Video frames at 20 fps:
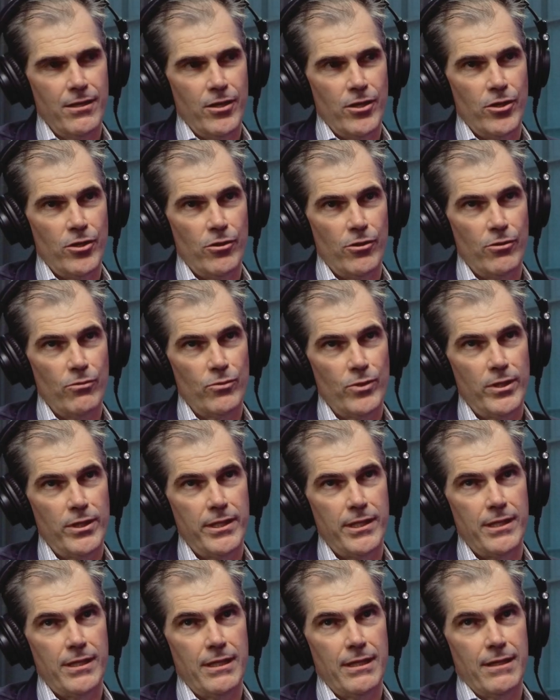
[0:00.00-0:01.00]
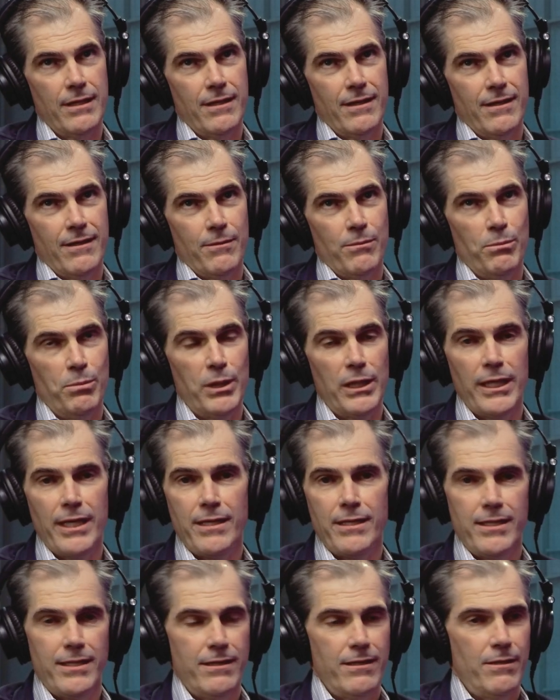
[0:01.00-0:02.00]
you know, they're really
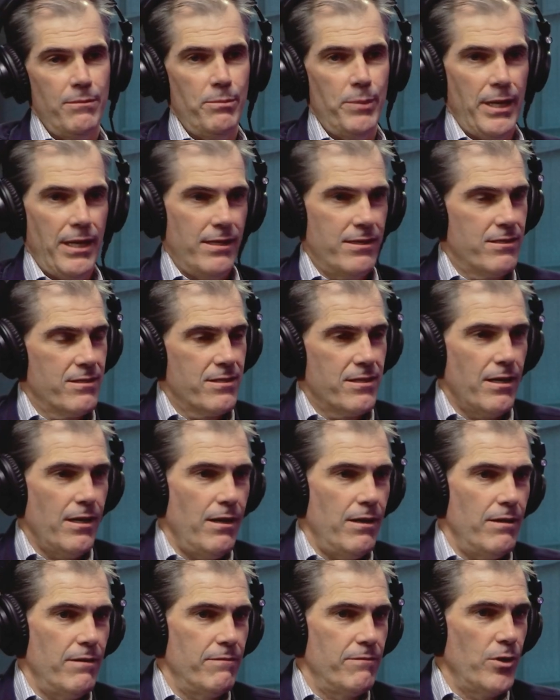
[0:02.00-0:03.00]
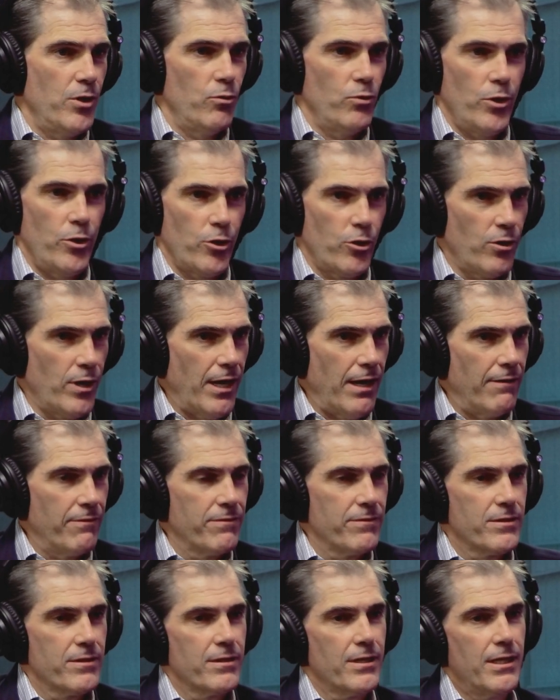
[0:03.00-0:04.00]
blending the best of a
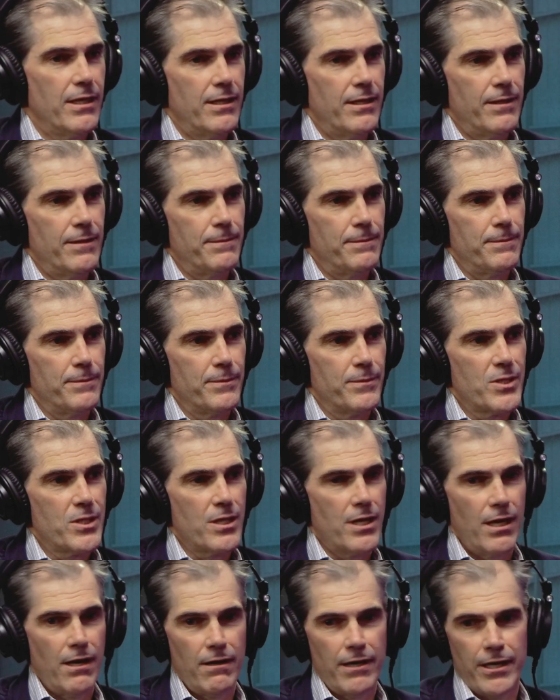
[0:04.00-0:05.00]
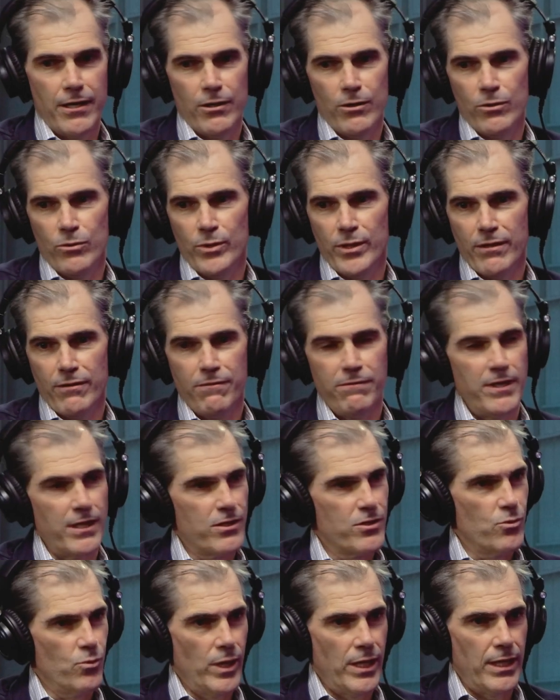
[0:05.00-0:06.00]
rotorcraft um, scenario with
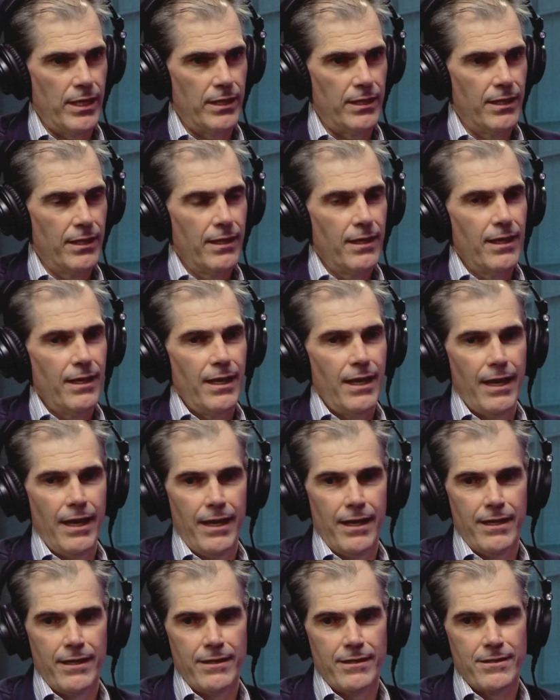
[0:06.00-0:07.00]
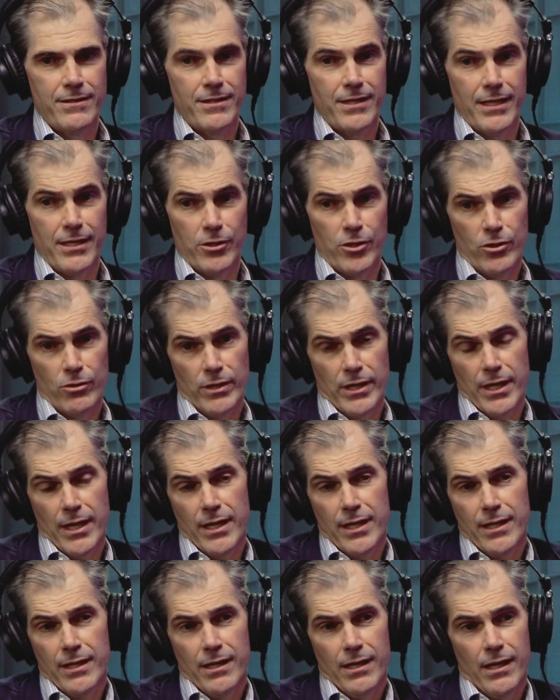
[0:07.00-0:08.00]
fixed wing and and
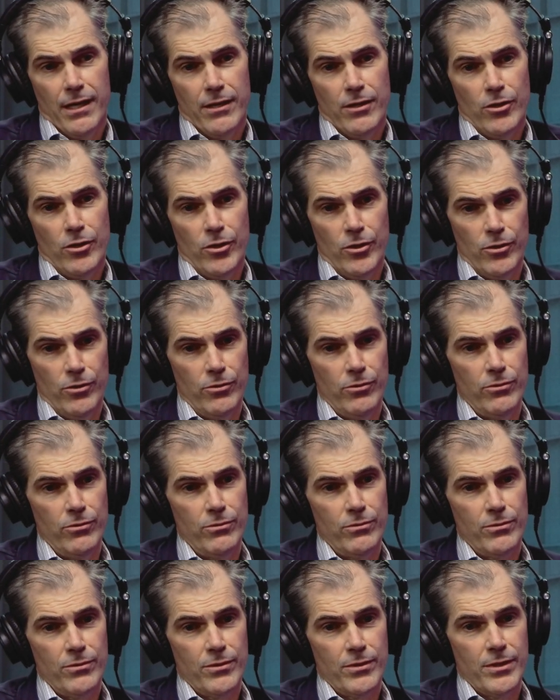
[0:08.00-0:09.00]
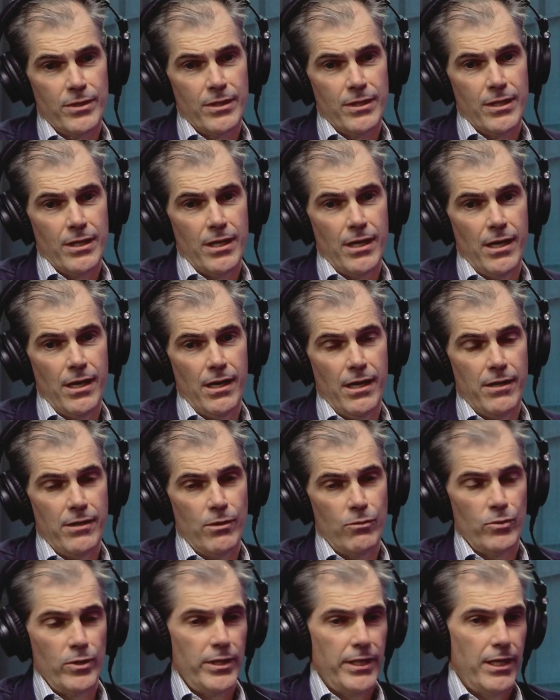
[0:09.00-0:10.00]
creating a new
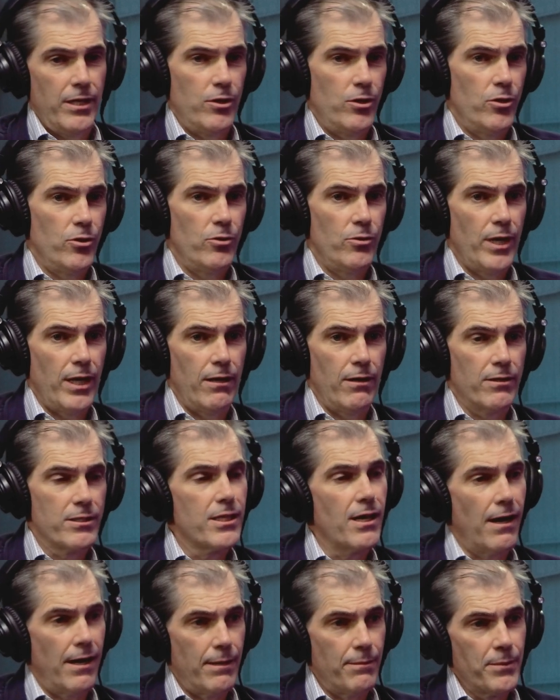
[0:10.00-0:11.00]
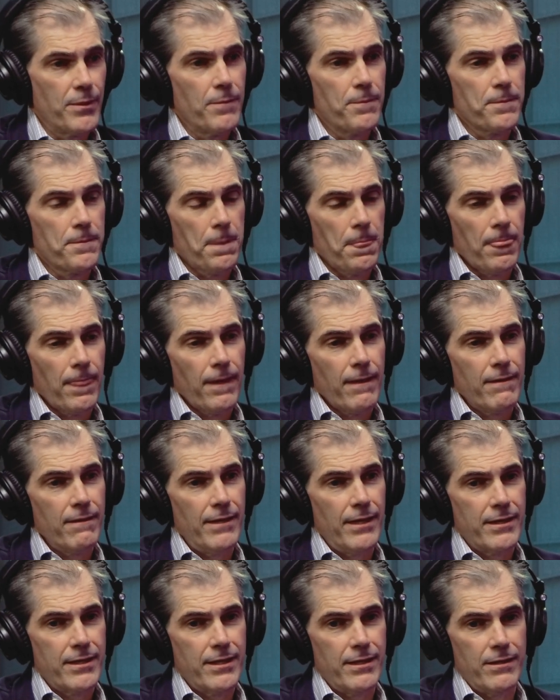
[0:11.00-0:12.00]
really a new air type
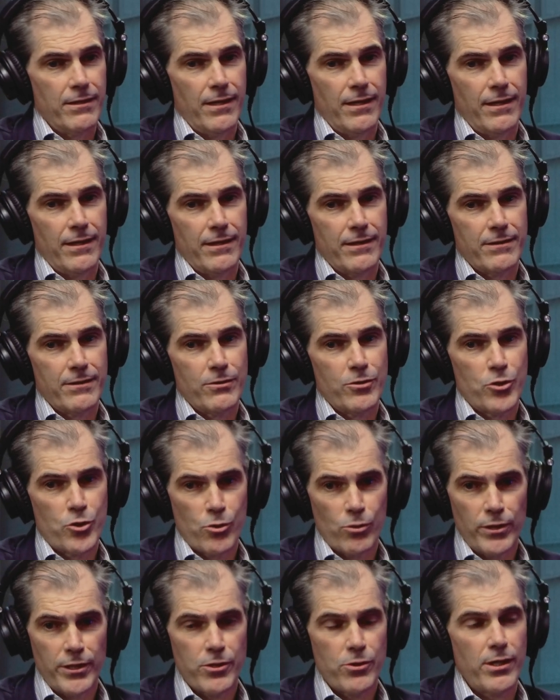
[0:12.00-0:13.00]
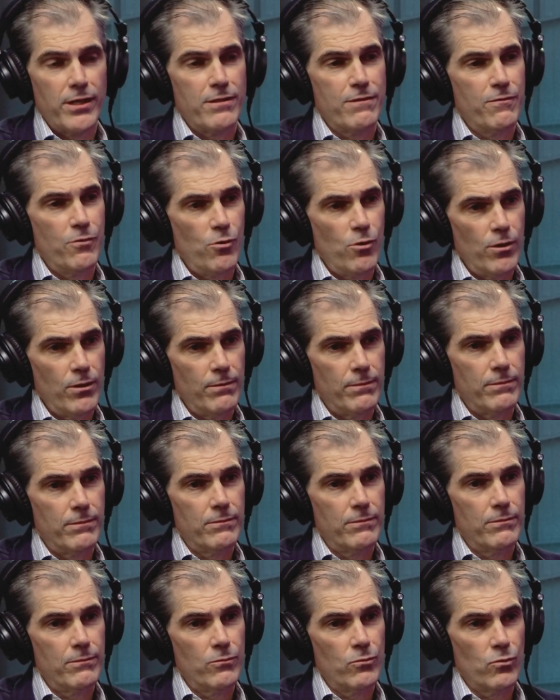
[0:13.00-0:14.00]
that can uh, truly transform
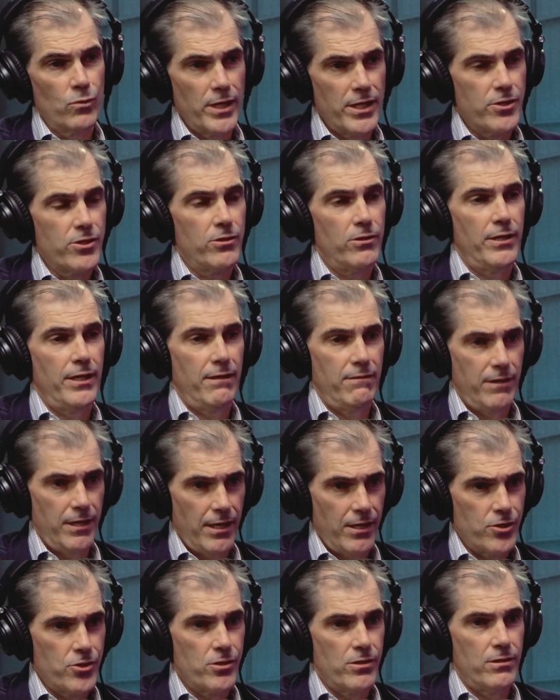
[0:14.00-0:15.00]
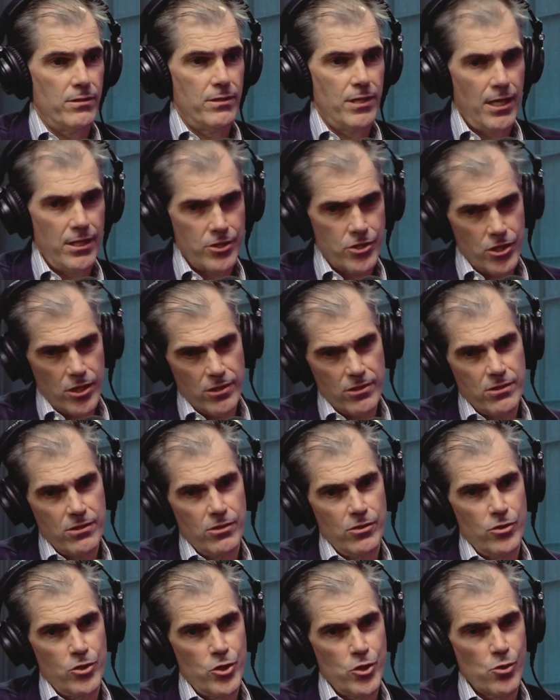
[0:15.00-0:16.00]
regional aviation not just
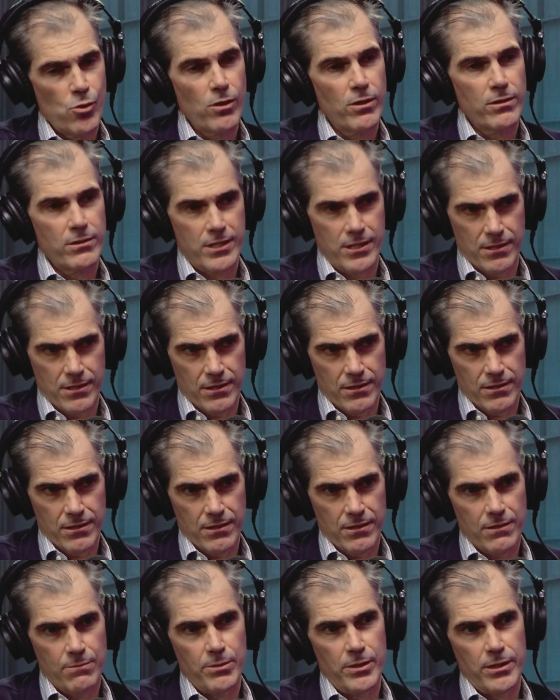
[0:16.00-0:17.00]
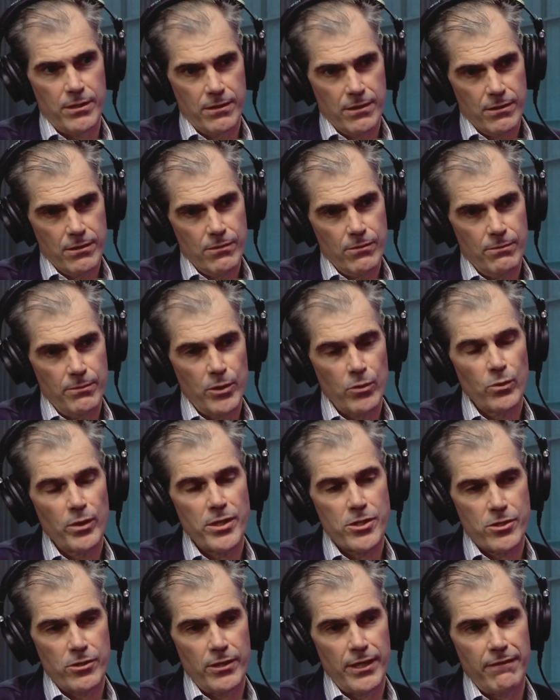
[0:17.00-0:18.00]
short distances but but
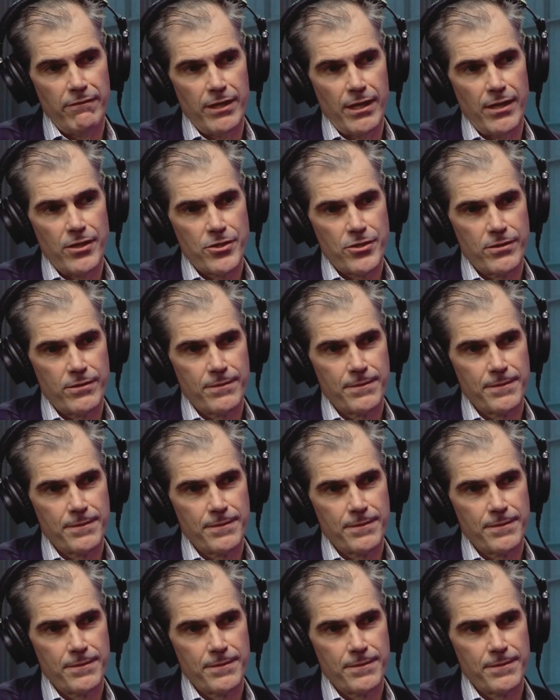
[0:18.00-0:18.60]
regional aviation